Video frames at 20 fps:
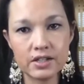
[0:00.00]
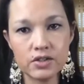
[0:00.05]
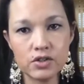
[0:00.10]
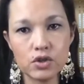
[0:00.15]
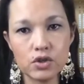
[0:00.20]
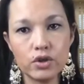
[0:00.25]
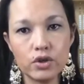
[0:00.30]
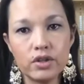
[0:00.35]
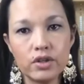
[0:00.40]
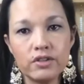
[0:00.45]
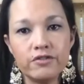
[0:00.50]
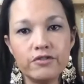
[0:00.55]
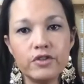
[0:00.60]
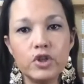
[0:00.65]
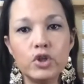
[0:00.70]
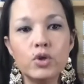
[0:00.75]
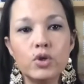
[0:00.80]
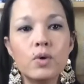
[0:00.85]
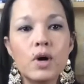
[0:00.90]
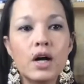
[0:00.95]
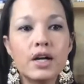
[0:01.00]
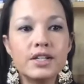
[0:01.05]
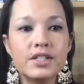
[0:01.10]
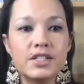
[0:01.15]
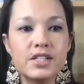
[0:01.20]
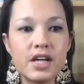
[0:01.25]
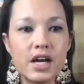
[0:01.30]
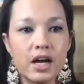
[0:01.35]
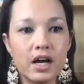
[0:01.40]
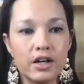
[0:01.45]
So if you are
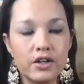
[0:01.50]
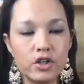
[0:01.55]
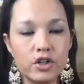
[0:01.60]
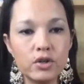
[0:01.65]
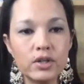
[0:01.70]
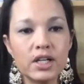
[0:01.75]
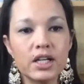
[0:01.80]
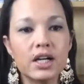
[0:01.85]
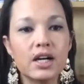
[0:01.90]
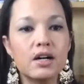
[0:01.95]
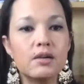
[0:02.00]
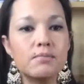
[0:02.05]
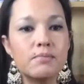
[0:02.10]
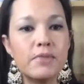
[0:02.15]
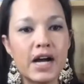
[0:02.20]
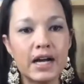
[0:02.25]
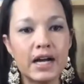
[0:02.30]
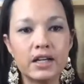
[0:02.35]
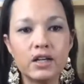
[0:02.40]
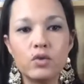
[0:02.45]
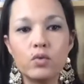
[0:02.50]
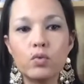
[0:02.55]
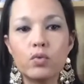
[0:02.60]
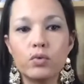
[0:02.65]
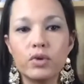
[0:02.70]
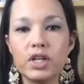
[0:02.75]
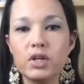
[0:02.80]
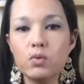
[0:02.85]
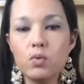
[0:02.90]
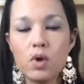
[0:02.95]
done, you can come back and
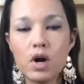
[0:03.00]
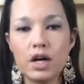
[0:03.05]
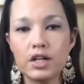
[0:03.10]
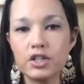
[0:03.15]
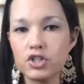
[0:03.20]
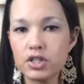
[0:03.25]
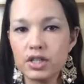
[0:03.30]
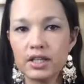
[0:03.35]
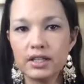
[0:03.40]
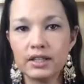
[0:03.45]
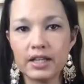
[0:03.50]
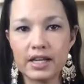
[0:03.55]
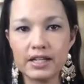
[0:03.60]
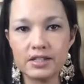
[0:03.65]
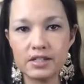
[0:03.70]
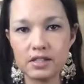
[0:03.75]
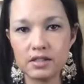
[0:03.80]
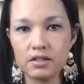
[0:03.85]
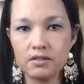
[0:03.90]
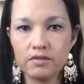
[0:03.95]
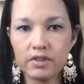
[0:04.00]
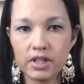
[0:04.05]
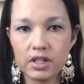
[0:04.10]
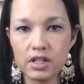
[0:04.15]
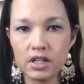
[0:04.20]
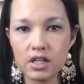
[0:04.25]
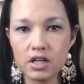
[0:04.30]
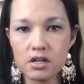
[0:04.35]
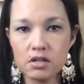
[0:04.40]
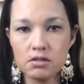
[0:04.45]
rewatch the lesson
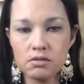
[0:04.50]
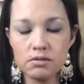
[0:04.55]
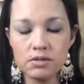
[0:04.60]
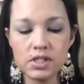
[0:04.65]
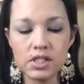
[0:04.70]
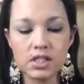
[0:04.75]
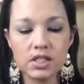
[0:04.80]
videos.